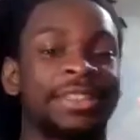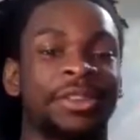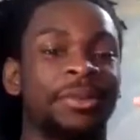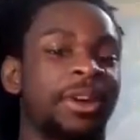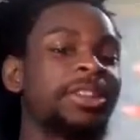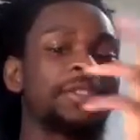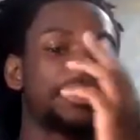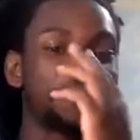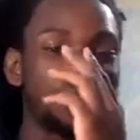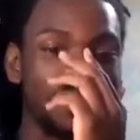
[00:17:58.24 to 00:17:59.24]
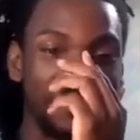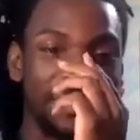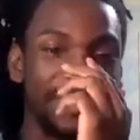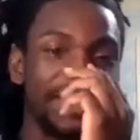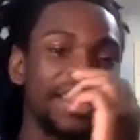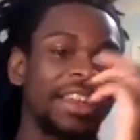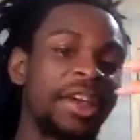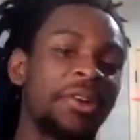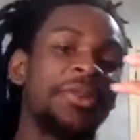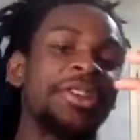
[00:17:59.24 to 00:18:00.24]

on the roster. Now, what